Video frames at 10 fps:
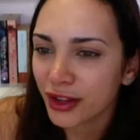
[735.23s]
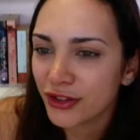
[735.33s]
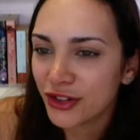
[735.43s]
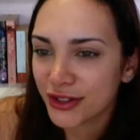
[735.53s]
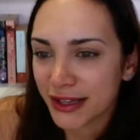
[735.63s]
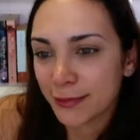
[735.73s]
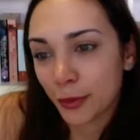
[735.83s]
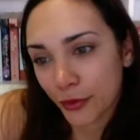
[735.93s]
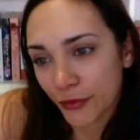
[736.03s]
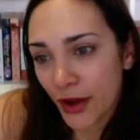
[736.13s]
Jill says
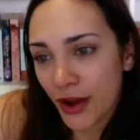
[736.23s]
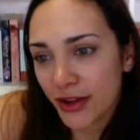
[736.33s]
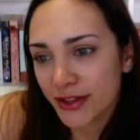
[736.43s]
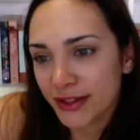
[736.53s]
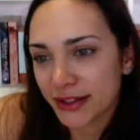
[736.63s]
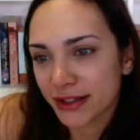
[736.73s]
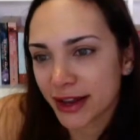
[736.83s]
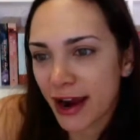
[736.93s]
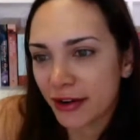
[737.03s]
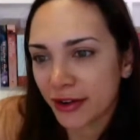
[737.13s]
book first.
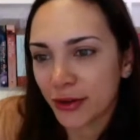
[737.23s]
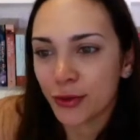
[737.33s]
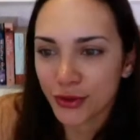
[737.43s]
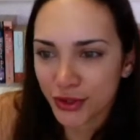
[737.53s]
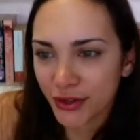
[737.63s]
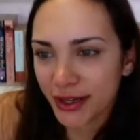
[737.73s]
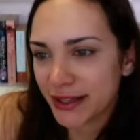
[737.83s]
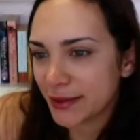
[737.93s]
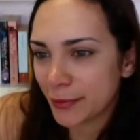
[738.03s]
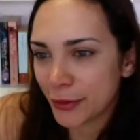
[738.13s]
Carolyn also
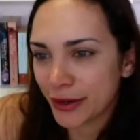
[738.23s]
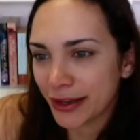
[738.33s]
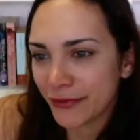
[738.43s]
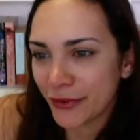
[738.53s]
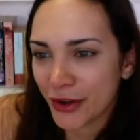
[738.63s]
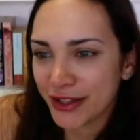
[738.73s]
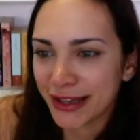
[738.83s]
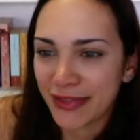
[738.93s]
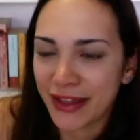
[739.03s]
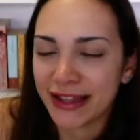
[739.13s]
reads the book first
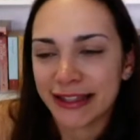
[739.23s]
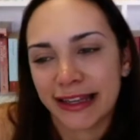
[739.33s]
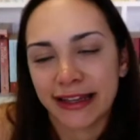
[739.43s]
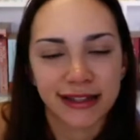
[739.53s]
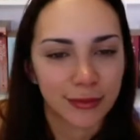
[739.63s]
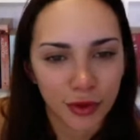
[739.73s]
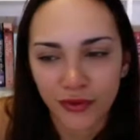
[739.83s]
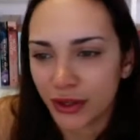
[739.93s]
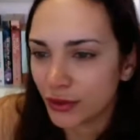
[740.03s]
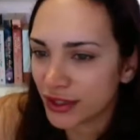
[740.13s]
and then sees the
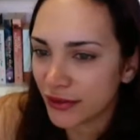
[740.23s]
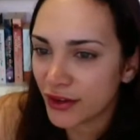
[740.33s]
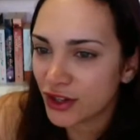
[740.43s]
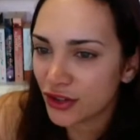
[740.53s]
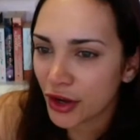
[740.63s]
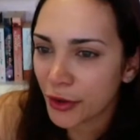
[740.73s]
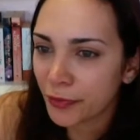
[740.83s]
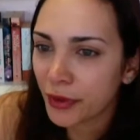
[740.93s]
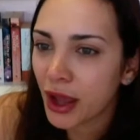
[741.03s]
movie or TV show.